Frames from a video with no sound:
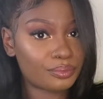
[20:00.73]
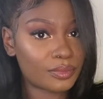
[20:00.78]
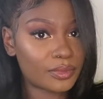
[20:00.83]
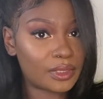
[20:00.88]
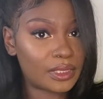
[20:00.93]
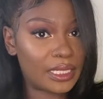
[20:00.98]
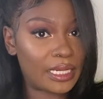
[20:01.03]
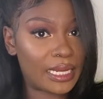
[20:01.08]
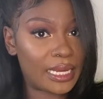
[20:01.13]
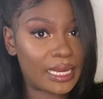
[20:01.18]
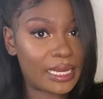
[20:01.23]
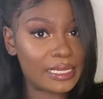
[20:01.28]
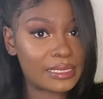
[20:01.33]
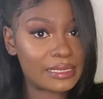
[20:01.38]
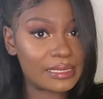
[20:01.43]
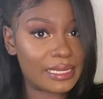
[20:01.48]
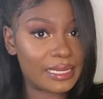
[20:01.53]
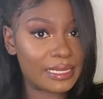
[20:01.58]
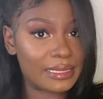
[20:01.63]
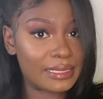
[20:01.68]
and like I
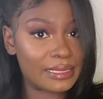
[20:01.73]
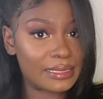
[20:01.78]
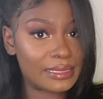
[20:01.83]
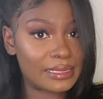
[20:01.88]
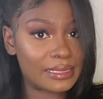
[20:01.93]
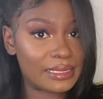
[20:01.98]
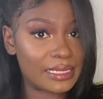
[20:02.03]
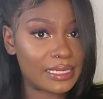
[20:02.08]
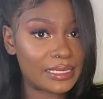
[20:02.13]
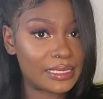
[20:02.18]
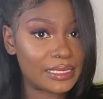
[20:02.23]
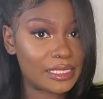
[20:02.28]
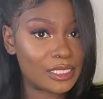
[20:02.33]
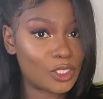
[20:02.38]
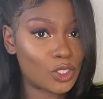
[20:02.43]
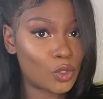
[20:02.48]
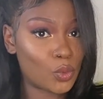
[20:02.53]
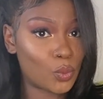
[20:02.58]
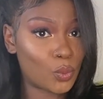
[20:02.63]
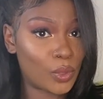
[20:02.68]
said, this is
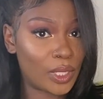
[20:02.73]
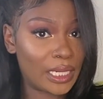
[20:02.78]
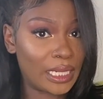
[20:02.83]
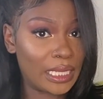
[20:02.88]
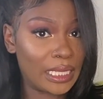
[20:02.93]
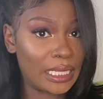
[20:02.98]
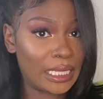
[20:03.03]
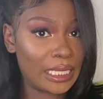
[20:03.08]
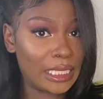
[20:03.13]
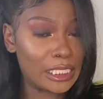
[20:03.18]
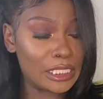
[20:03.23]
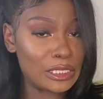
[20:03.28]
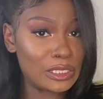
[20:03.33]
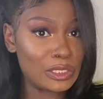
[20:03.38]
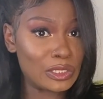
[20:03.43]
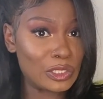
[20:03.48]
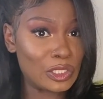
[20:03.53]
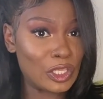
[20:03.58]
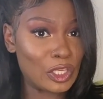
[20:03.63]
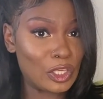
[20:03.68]
inches
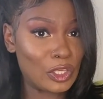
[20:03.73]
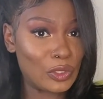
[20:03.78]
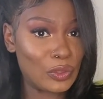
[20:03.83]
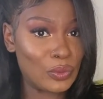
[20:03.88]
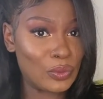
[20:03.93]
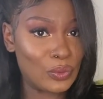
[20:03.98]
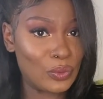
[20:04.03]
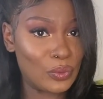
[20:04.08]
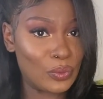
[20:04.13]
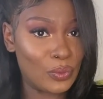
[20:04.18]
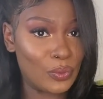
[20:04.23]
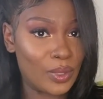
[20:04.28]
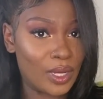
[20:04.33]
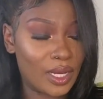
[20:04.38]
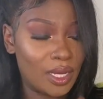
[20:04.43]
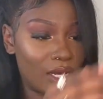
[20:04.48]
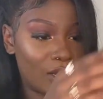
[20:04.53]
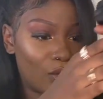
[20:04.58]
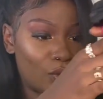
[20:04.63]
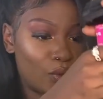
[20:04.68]
22.
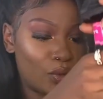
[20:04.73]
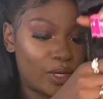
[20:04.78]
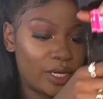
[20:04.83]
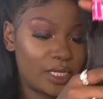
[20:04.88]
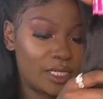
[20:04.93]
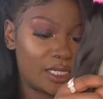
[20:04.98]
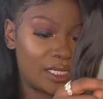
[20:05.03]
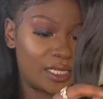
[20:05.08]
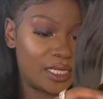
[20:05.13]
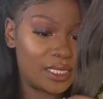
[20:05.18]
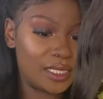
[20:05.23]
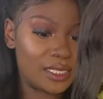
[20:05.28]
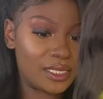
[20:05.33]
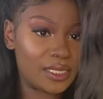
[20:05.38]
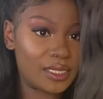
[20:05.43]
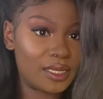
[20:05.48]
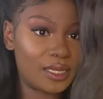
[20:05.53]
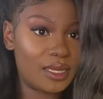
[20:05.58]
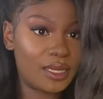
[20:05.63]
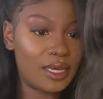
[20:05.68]

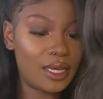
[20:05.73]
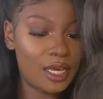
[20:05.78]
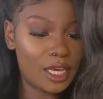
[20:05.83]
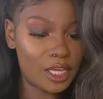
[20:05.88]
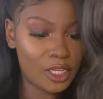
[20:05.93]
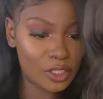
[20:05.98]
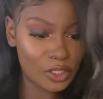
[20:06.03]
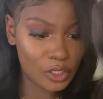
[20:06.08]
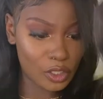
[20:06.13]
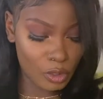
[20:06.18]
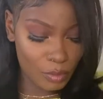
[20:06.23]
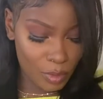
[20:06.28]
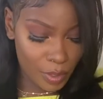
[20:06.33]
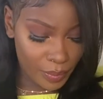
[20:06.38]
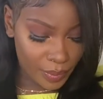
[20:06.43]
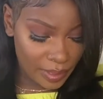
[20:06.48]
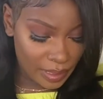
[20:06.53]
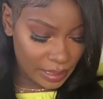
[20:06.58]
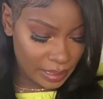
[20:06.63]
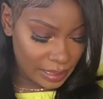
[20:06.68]
Gorgeous. So I'm gonna
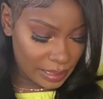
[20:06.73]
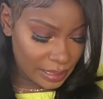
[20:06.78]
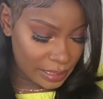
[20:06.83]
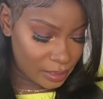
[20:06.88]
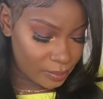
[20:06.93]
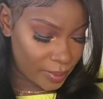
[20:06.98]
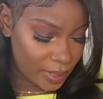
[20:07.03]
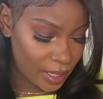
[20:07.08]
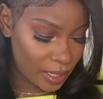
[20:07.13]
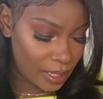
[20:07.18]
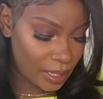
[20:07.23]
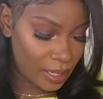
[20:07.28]
put these back.